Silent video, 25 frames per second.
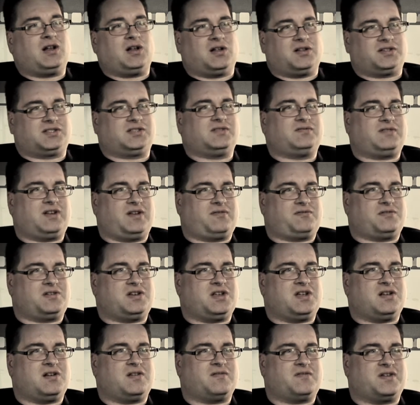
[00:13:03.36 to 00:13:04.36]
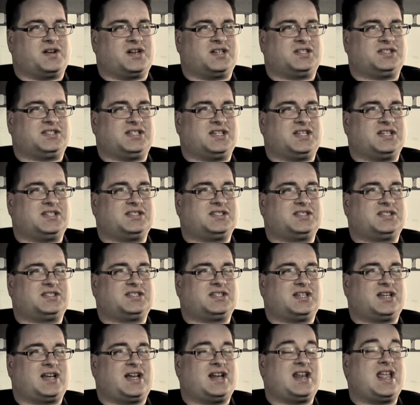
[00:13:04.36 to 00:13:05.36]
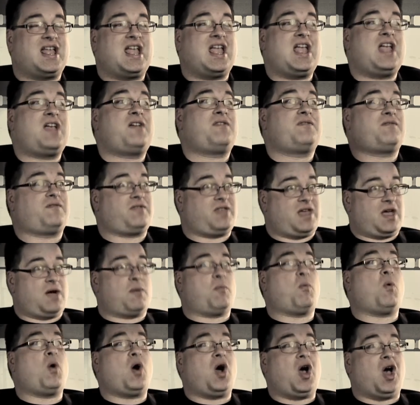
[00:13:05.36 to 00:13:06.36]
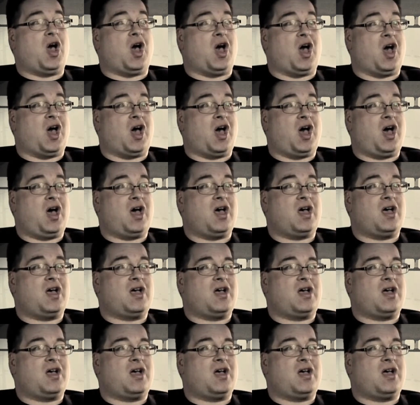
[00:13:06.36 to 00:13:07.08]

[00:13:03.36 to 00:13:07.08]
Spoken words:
lots of different universes, and if there were,